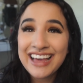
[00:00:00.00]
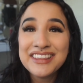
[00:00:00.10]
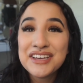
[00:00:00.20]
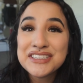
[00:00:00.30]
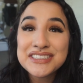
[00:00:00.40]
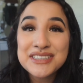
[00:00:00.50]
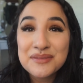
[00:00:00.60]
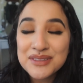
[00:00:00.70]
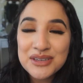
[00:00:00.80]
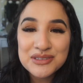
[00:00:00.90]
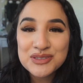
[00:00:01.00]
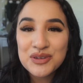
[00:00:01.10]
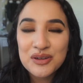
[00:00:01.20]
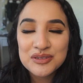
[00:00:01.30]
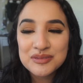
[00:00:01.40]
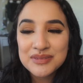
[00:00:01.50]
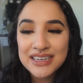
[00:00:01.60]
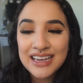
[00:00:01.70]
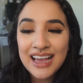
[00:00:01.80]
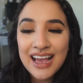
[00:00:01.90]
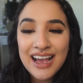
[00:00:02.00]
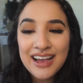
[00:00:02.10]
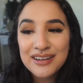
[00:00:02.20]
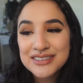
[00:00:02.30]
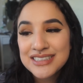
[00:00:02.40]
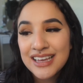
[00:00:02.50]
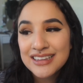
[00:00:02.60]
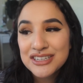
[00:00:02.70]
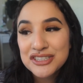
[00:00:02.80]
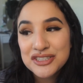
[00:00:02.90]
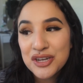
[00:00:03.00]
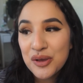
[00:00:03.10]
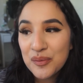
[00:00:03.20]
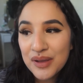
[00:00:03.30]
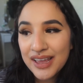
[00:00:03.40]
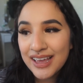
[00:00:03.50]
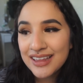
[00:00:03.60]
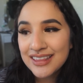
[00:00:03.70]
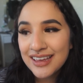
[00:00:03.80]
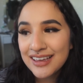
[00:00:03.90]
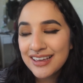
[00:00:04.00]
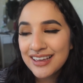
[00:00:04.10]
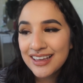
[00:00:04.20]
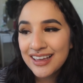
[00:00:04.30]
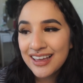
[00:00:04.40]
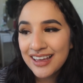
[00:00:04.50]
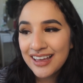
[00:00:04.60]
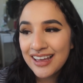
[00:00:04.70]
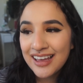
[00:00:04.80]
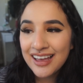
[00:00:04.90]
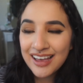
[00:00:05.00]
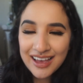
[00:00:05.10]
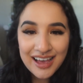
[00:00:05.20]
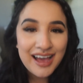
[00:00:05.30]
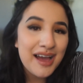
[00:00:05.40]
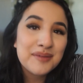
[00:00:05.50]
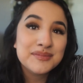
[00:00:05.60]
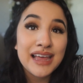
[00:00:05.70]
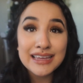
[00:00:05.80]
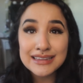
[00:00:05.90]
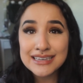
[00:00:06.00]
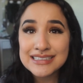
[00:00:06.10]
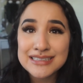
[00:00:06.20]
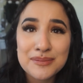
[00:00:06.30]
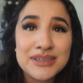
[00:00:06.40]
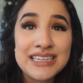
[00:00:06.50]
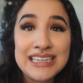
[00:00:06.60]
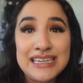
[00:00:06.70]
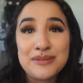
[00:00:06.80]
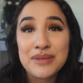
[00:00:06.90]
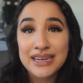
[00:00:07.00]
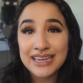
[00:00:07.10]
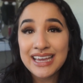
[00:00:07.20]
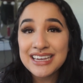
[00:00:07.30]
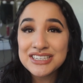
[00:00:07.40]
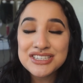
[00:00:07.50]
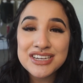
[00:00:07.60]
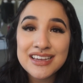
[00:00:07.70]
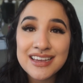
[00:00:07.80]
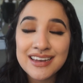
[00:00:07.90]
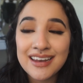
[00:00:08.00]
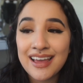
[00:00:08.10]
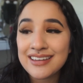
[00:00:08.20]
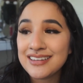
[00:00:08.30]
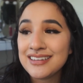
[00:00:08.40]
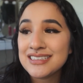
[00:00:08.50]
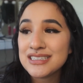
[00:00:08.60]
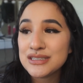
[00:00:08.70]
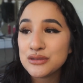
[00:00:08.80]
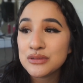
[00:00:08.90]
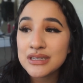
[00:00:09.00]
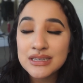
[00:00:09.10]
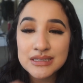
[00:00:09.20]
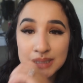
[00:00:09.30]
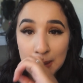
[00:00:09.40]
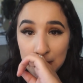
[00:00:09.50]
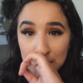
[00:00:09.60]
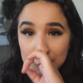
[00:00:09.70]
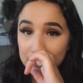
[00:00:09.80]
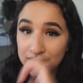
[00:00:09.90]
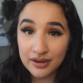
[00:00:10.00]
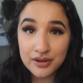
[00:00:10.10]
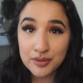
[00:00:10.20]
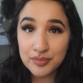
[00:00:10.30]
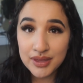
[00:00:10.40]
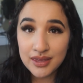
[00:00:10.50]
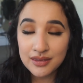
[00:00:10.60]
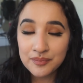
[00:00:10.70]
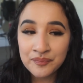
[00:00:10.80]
I thought something was wrong with me. I was like, there's no way, like, I'm like this, I'm gonna need medication, I need to do this, I need to do therapy.